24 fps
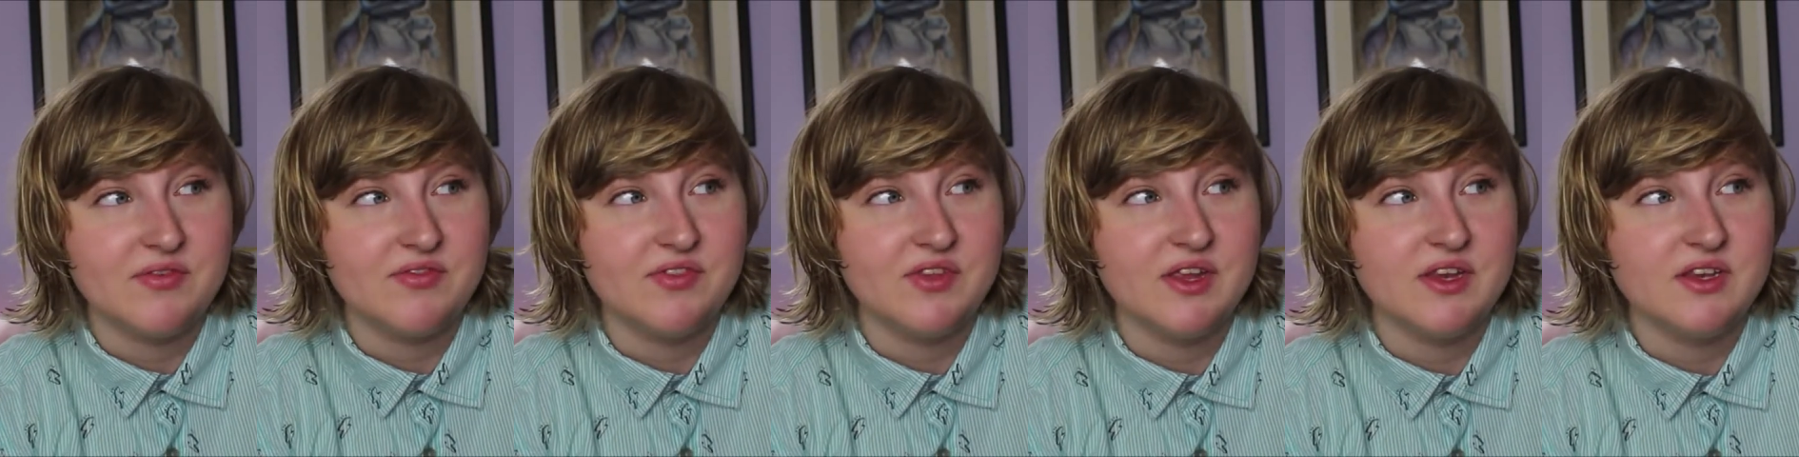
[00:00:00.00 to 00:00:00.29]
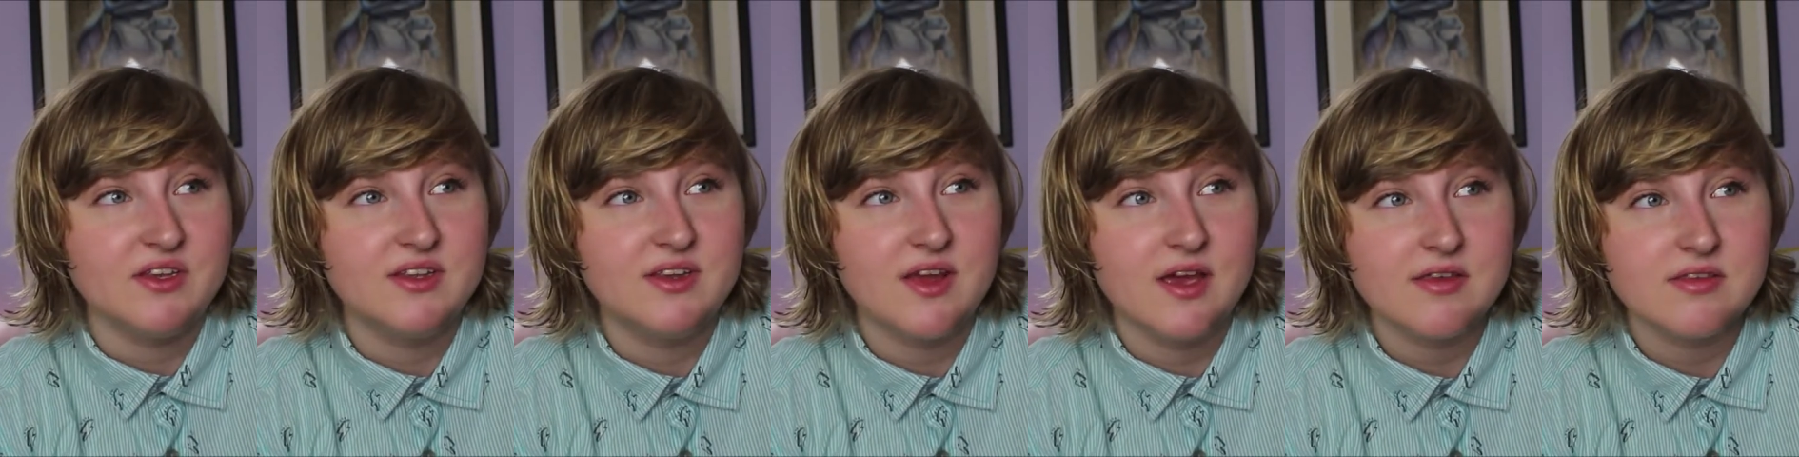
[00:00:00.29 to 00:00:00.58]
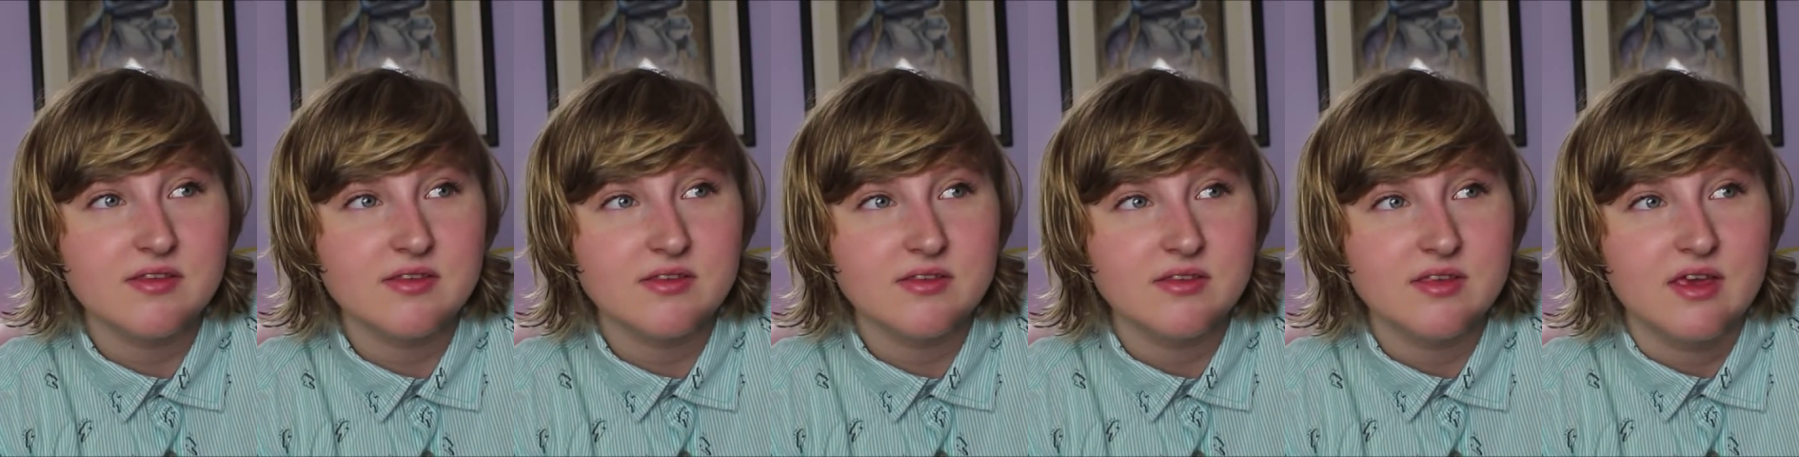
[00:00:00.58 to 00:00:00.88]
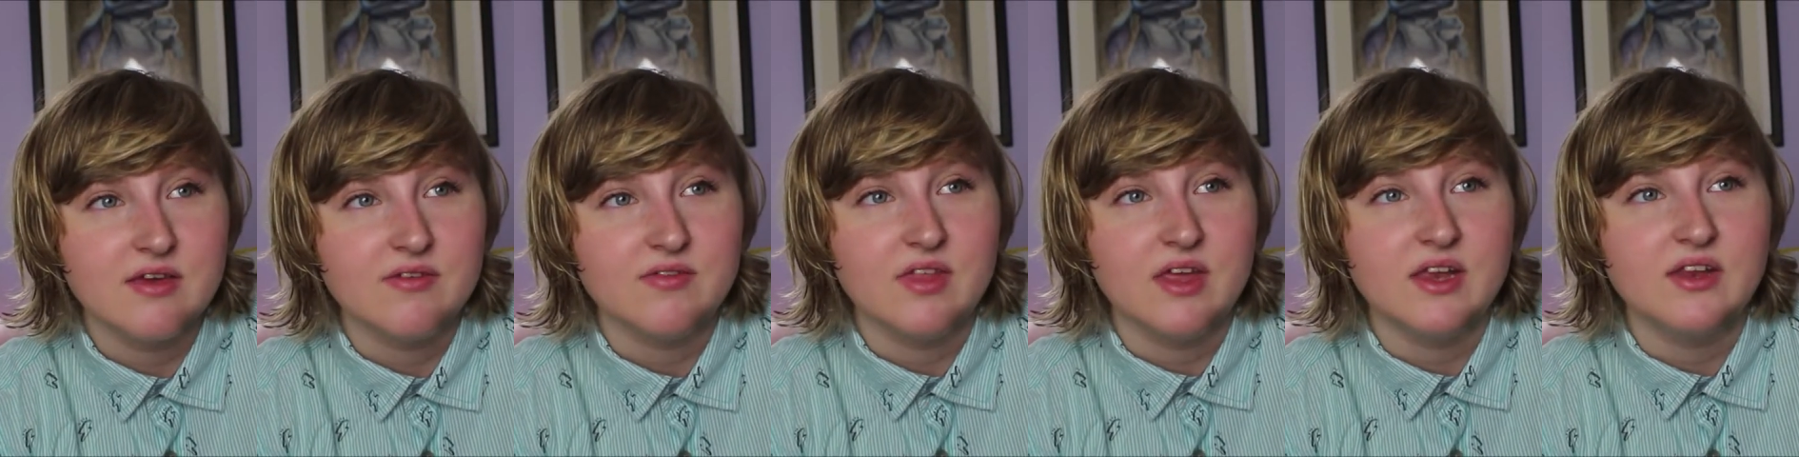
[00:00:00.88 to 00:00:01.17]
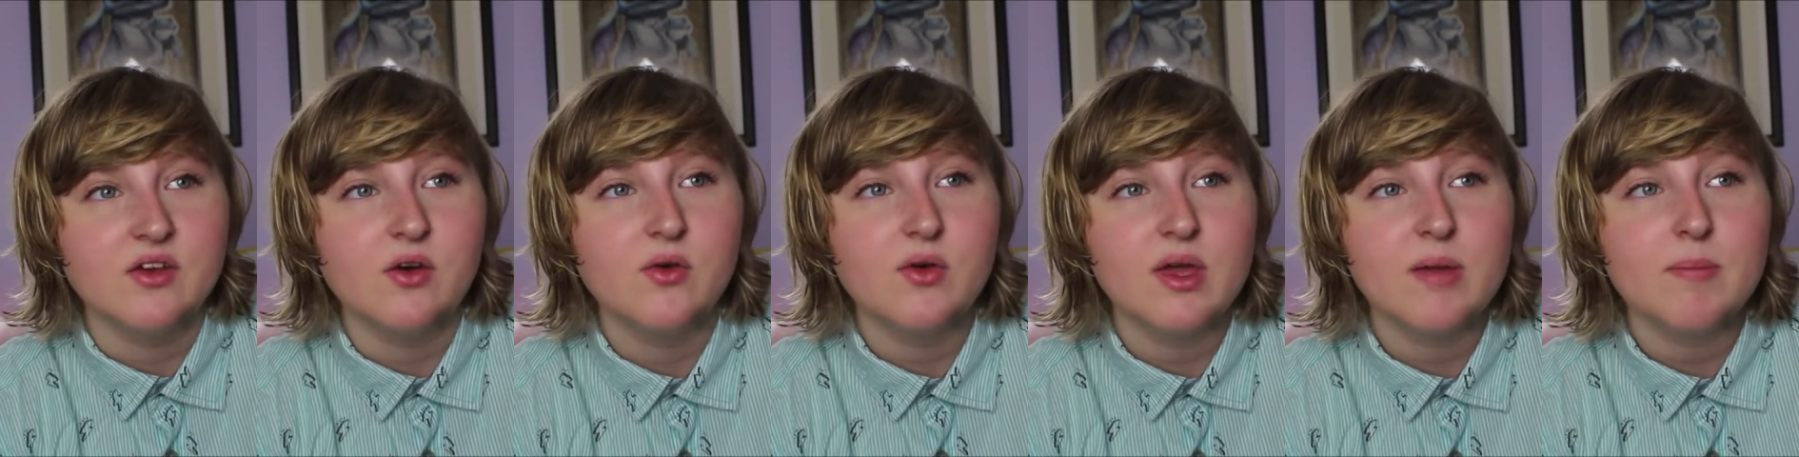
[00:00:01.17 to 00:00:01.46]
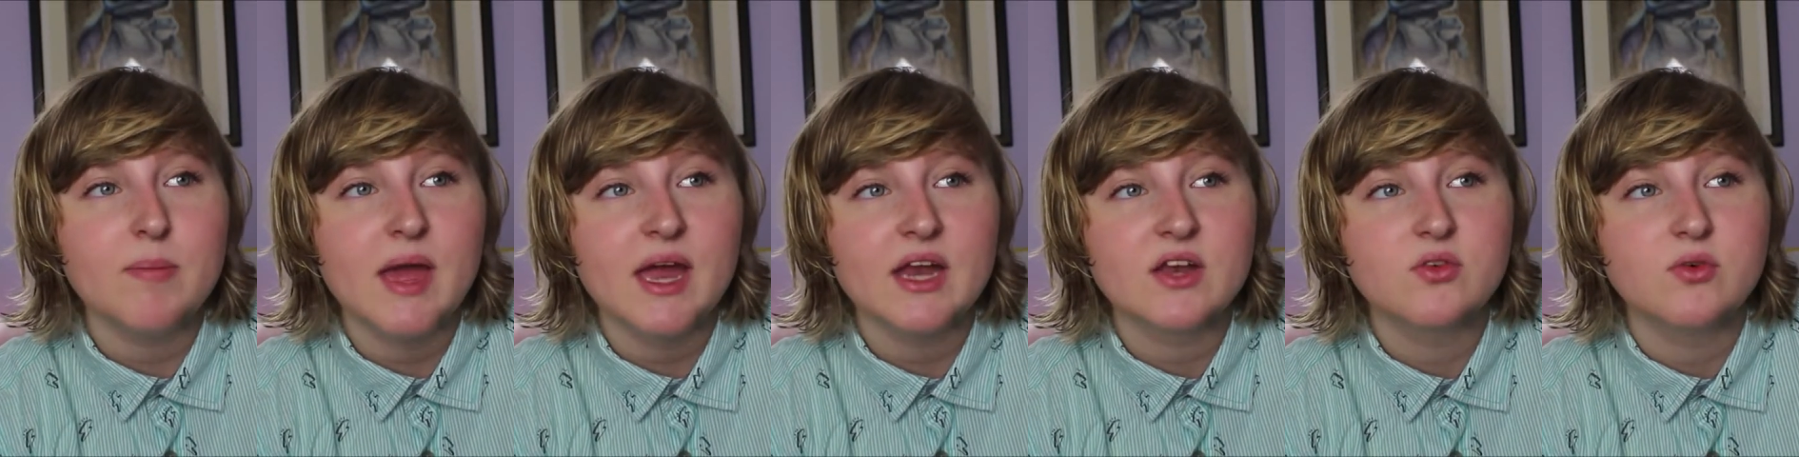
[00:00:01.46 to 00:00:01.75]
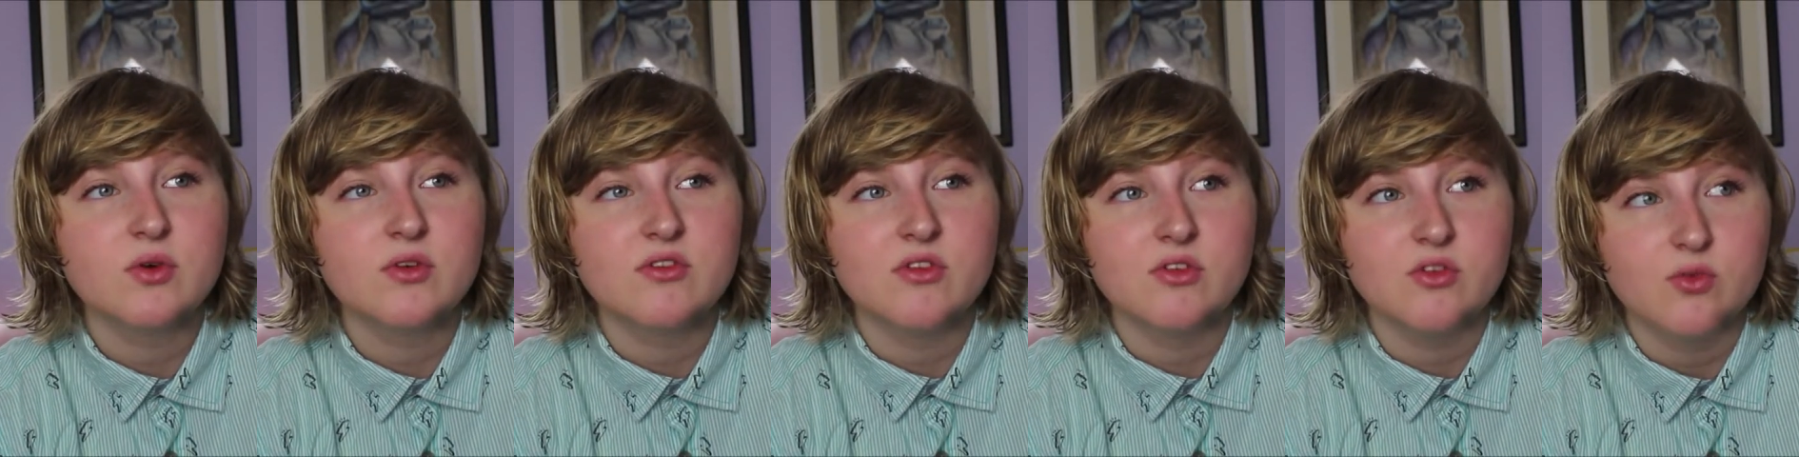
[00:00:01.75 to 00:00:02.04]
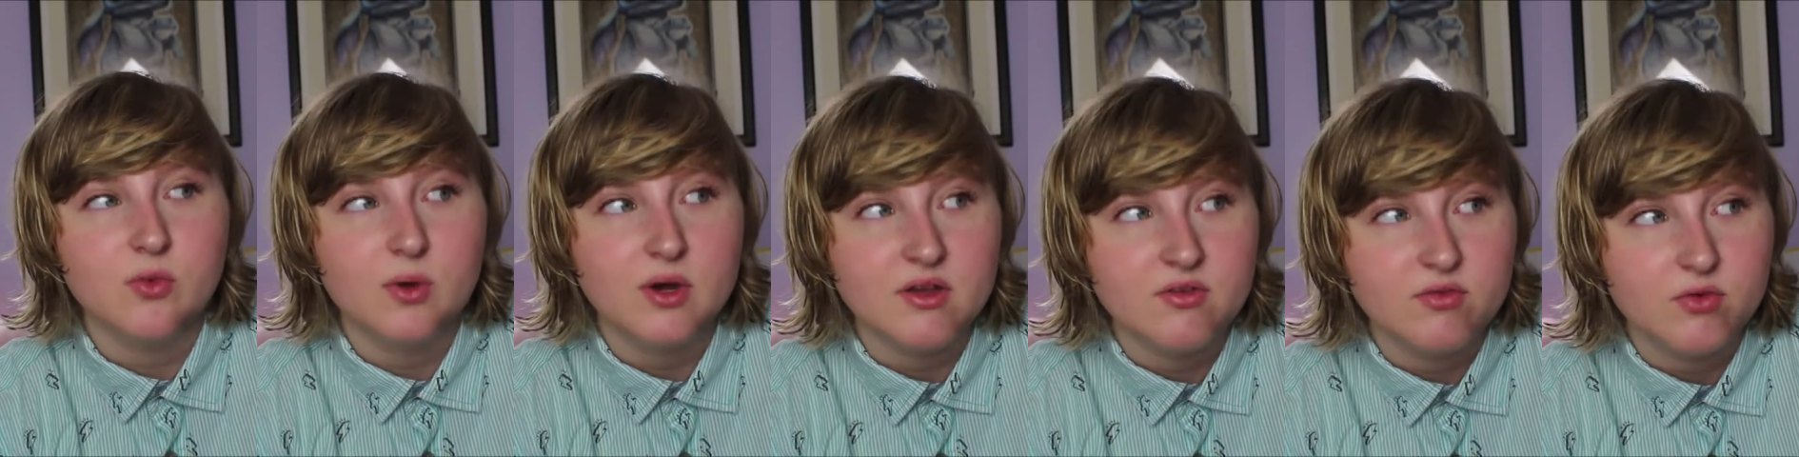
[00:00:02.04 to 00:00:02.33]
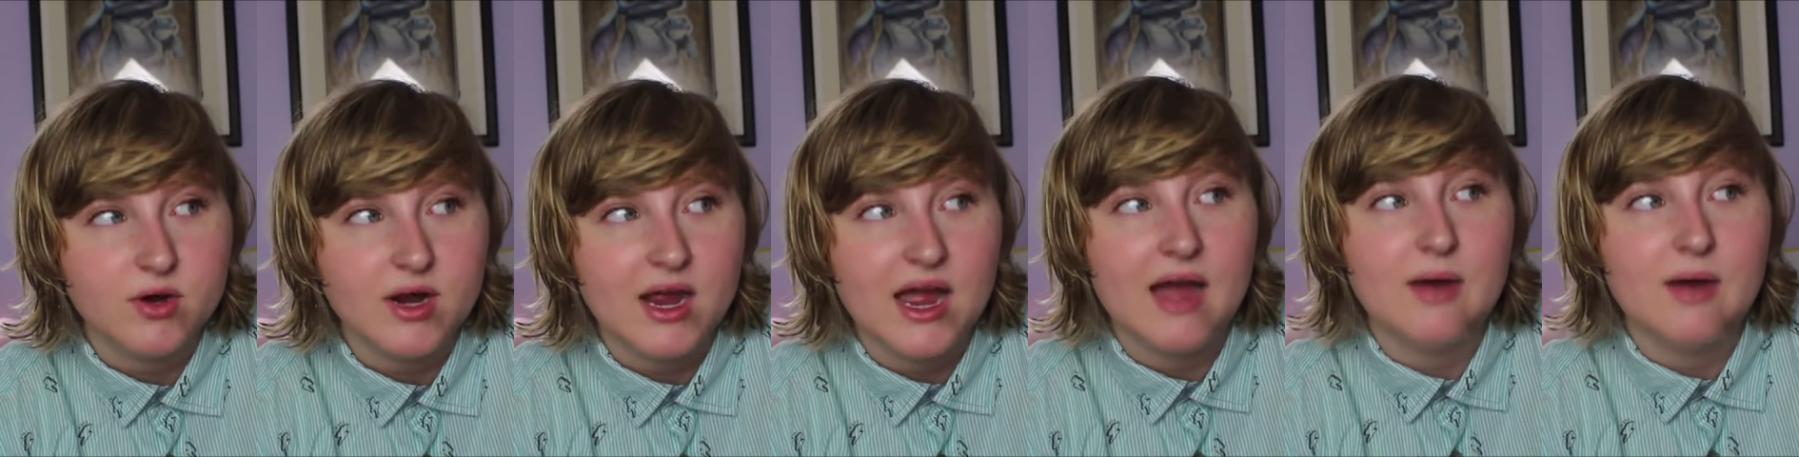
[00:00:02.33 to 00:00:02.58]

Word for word: If they does, if they don't get back to us in 24